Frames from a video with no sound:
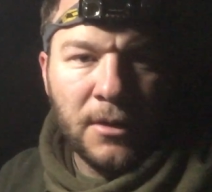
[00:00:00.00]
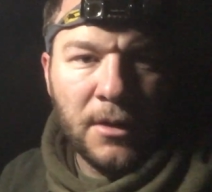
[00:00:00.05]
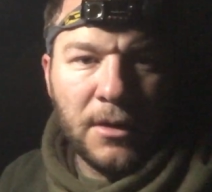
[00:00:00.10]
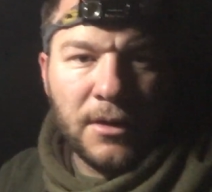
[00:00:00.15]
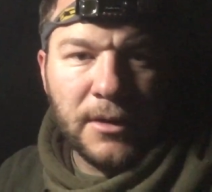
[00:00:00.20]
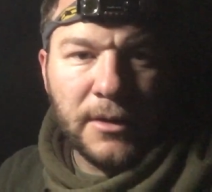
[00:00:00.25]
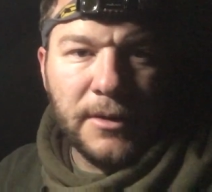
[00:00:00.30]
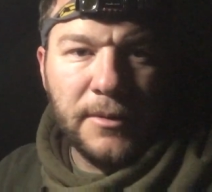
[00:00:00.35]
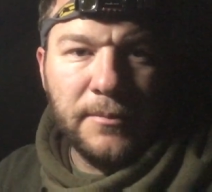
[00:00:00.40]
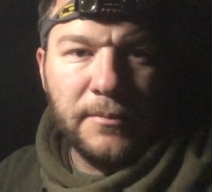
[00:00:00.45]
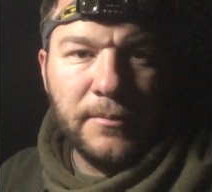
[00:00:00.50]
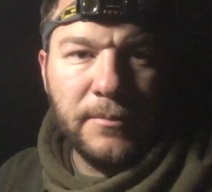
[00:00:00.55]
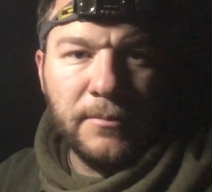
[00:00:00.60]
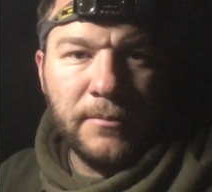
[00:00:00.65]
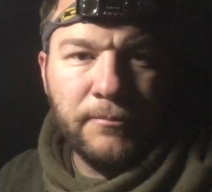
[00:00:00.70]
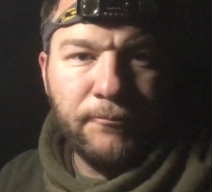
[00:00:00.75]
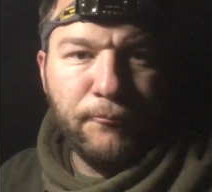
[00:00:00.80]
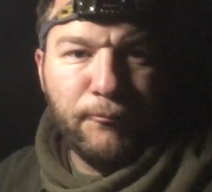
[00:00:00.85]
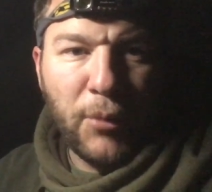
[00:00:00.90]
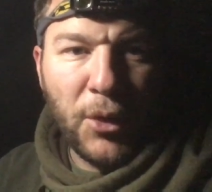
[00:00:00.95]

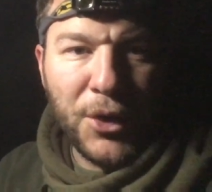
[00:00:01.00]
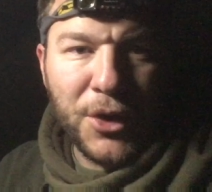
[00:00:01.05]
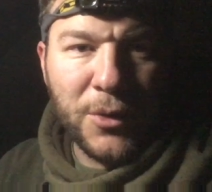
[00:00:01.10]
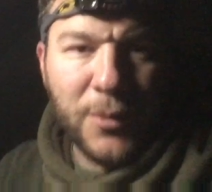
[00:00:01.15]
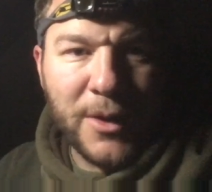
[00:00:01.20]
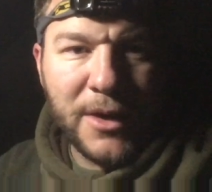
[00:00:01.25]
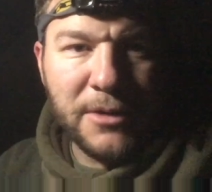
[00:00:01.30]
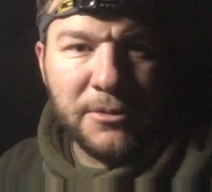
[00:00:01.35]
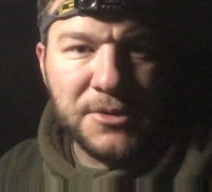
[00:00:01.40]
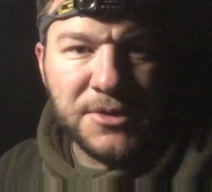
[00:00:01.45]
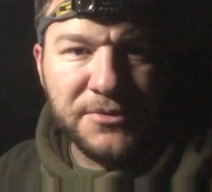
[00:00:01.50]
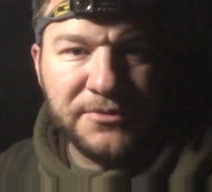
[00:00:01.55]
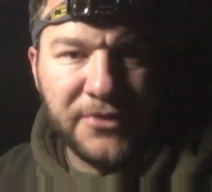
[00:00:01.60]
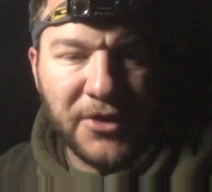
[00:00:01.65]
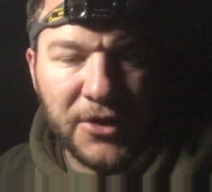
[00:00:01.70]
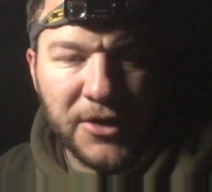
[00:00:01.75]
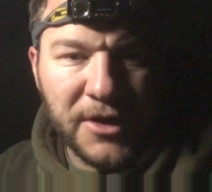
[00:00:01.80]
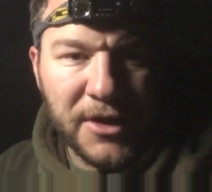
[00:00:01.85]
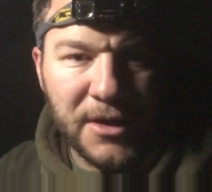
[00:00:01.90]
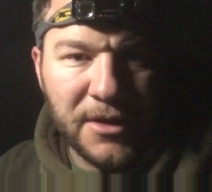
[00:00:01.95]
By the way it was
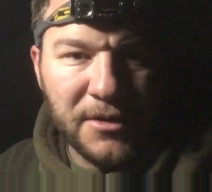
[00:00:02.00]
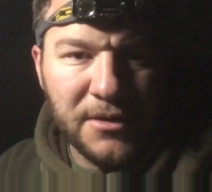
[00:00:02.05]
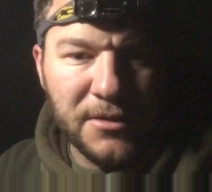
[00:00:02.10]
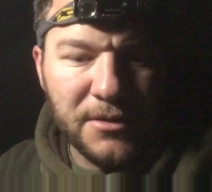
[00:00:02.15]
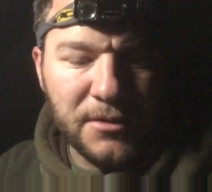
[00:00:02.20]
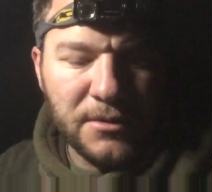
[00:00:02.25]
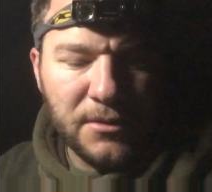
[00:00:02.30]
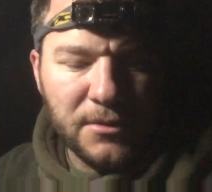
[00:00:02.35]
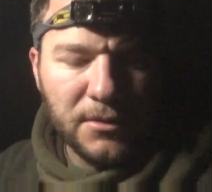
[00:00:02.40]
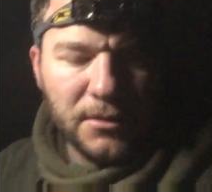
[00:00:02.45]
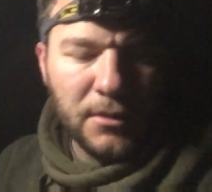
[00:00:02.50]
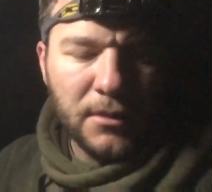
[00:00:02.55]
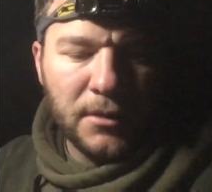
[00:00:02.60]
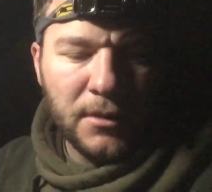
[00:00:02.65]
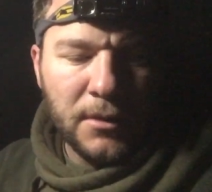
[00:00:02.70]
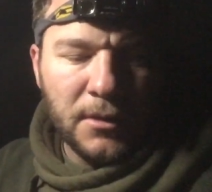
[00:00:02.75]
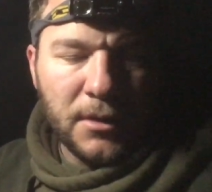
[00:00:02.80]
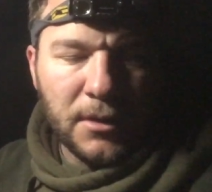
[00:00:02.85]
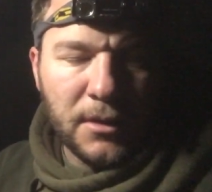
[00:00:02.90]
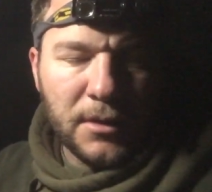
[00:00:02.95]
fighting,
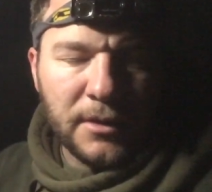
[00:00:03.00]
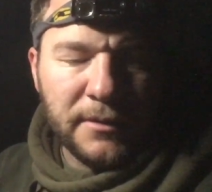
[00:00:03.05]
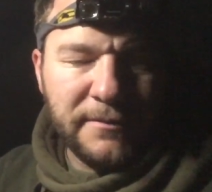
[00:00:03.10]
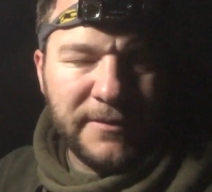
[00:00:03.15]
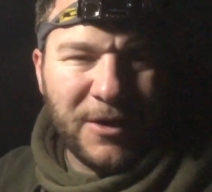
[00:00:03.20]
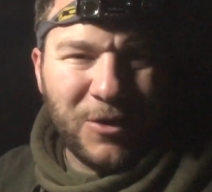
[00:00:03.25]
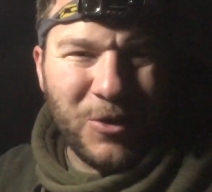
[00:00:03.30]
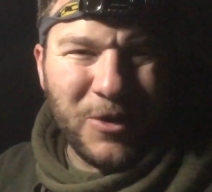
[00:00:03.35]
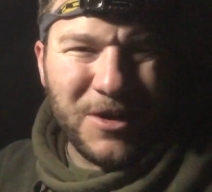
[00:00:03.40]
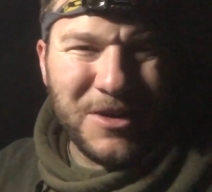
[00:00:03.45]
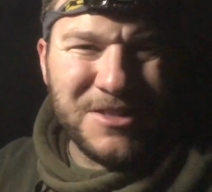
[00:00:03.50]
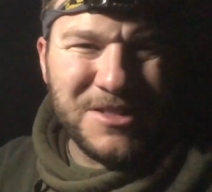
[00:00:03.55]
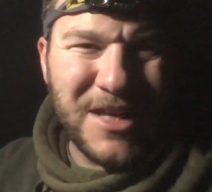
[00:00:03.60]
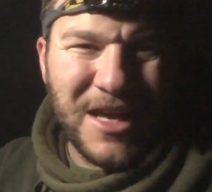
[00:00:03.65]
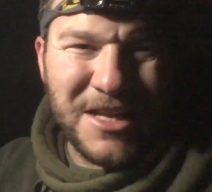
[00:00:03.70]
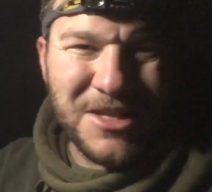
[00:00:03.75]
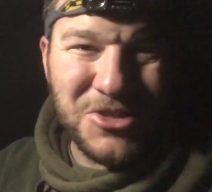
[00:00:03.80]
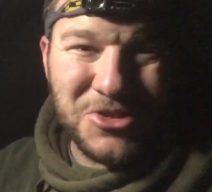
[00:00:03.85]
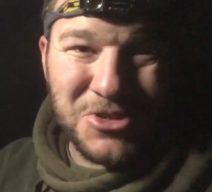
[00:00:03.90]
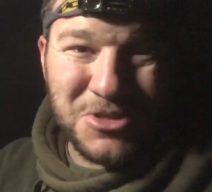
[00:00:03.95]
it felt like a
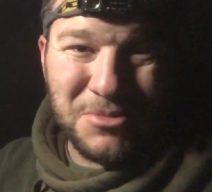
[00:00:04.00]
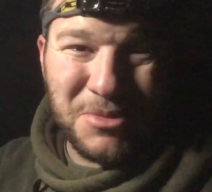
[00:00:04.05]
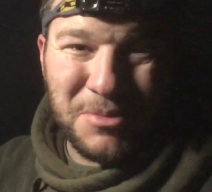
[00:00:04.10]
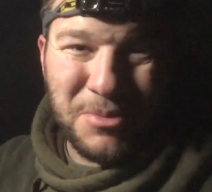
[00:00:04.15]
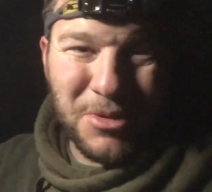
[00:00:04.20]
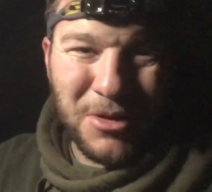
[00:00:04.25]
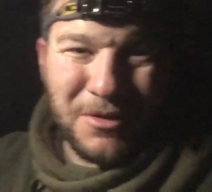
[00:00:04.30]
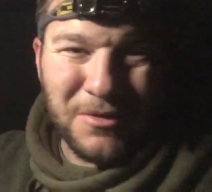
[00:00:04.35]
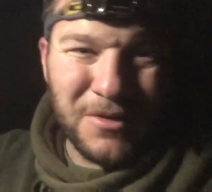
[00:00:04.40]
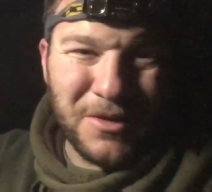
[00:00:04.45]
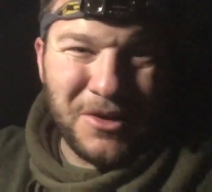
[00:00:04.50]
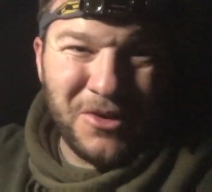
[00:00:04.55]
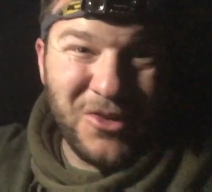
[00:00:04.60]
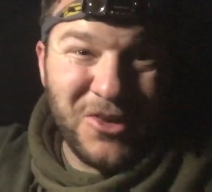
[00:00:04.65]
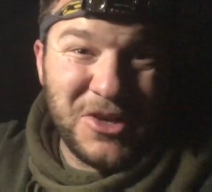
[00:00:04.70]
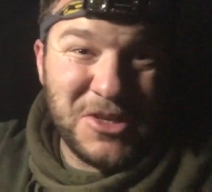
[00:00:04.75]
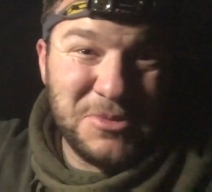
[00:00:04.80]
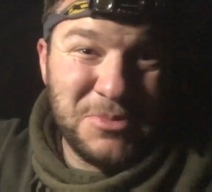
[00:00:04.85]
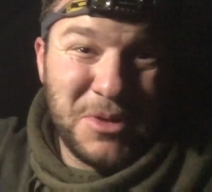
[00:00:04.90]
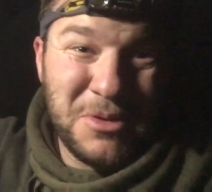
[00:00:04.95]
tench, to be perfectly
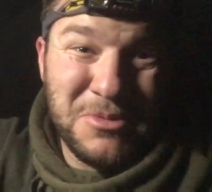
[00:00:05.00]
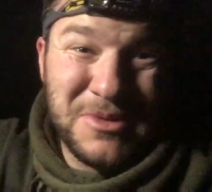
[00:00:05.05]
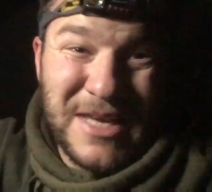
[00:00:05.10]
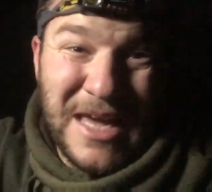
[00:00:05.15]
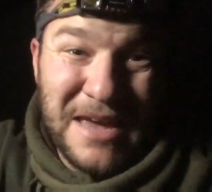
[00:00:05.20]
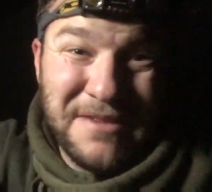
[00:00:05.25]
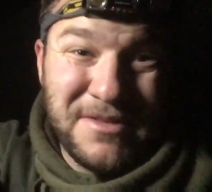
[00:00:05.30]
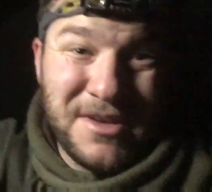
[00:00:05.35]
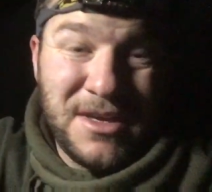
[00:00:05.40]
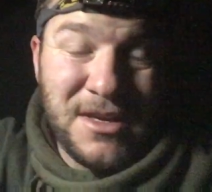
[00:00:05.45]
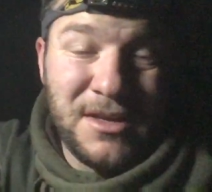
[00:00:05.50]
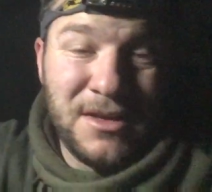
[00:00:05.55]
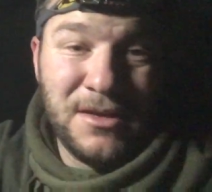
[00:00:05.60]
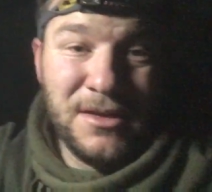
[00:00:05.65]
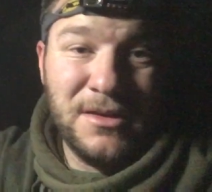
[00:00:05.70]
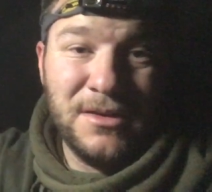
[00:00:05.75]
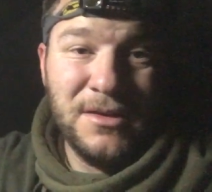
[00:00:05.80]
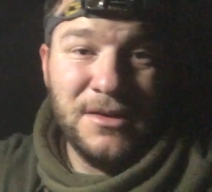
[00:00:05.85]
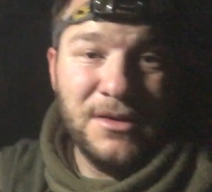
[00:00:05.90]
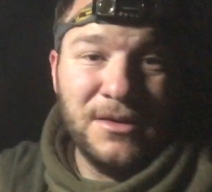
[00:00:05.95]
honest, but it was heavy.
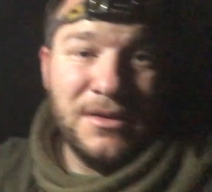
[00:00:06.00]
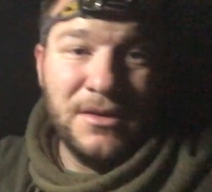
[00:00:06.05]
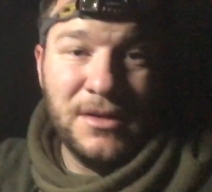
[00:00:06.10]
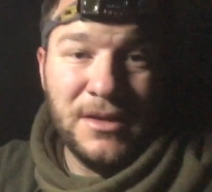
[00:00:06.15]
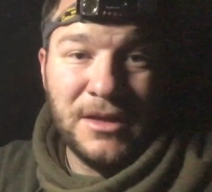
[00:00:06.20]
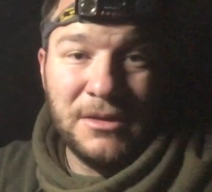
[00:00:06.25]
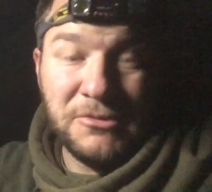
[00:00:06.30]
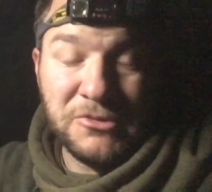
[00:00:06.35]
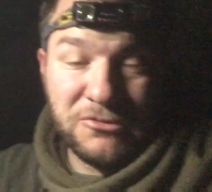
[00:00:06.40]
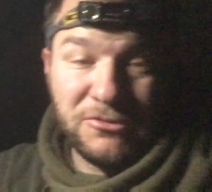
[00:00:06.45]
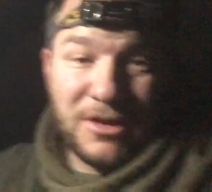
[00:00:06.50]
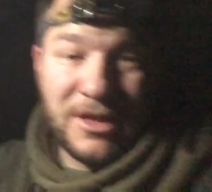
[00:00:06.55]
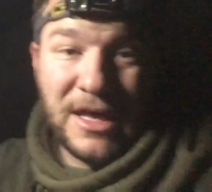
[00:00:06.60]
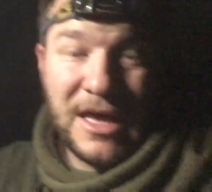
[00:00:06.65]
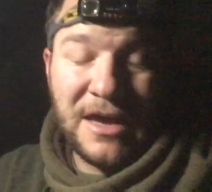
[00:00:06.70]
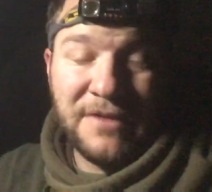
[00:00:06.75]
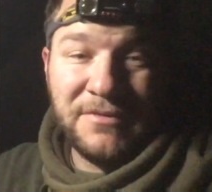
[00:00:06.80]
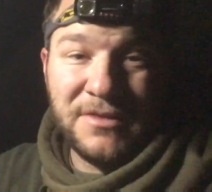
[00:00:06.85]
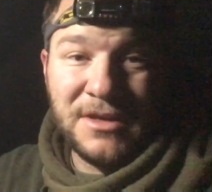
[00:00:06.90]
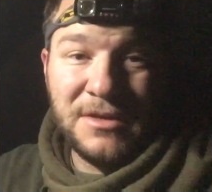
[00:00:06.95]
It was really
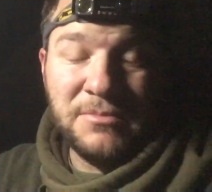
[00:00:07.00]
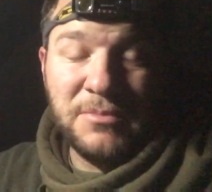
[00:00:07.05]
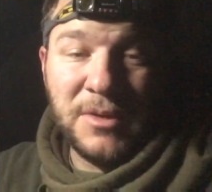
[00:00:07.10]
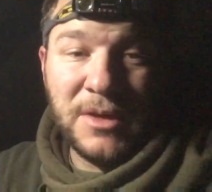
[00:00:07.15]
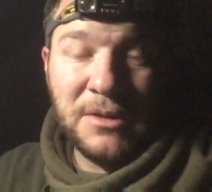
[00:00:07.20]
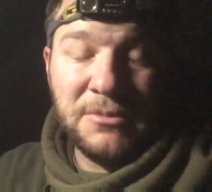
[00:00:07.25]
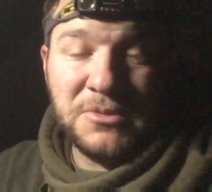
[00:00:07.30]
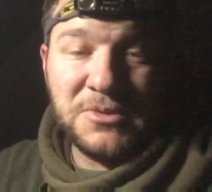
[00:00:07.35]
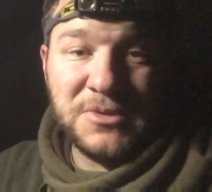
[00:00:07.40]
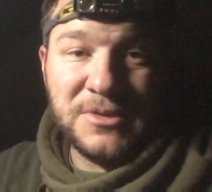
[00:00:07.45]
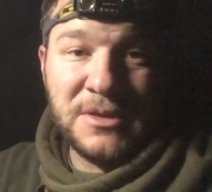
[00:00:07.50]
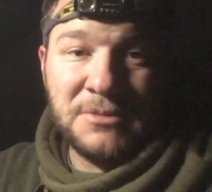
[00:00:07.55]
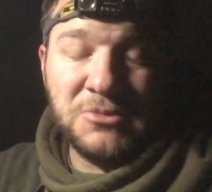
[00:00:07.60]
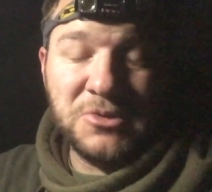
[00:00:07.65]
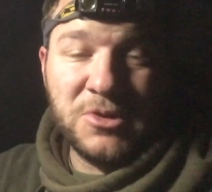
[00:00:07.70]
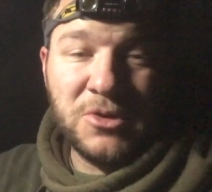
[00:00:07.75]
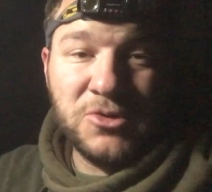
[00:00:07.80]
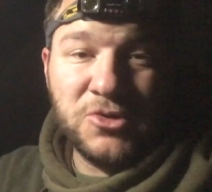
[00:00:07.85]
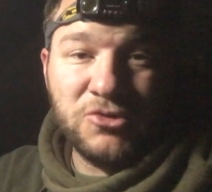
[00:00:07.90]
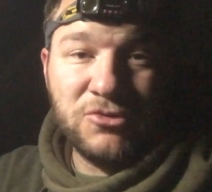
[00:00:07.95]
heavy, but there was
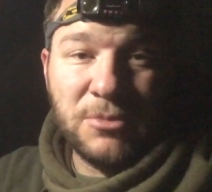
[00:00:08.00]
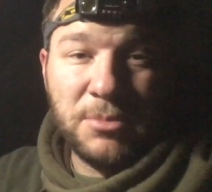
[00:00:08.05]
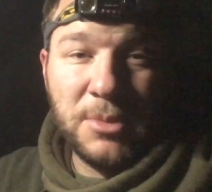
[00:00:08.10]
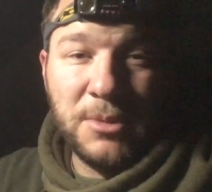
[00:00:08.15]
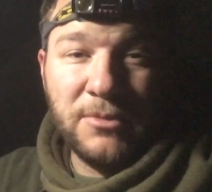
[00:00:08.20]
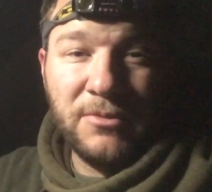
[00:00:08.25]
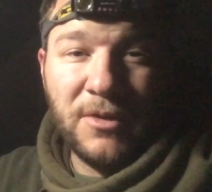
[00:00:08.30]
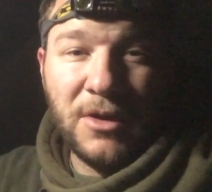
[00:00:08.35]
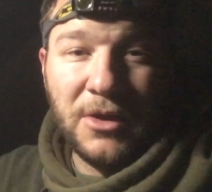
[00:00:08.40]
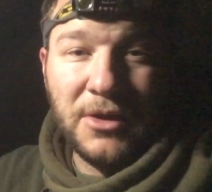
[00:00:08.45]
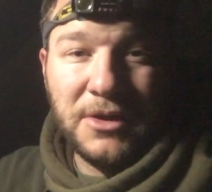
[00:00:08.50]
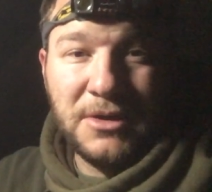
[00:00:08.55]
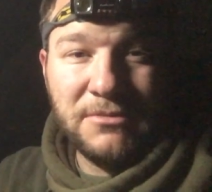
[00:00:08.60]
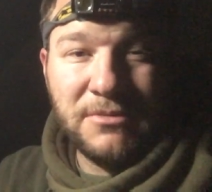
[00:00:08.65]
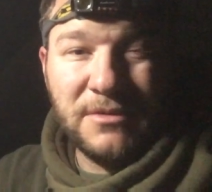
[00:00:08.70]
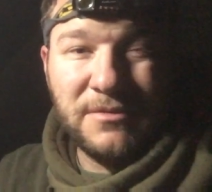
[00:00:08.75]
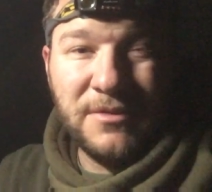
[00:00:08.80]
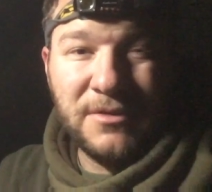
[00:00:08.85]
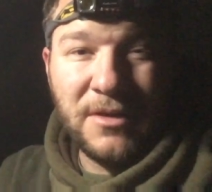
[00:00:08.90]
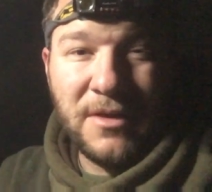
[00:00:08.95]
no stripping of line or
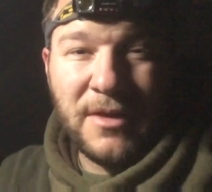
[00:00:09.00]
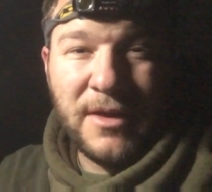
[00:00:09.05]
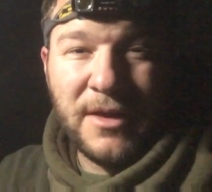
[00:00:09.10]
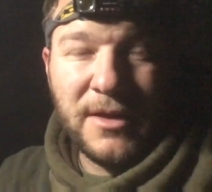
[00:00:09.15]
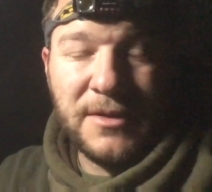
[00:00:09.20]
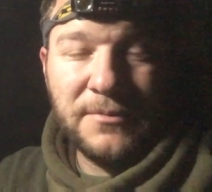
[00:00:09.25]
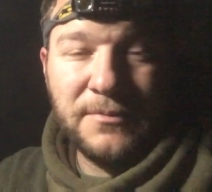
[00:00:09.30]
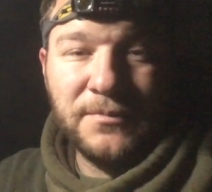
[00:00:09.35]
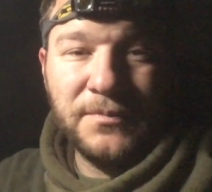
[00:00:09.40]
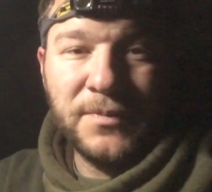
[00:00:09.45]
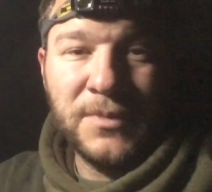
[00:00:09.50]
anything like that.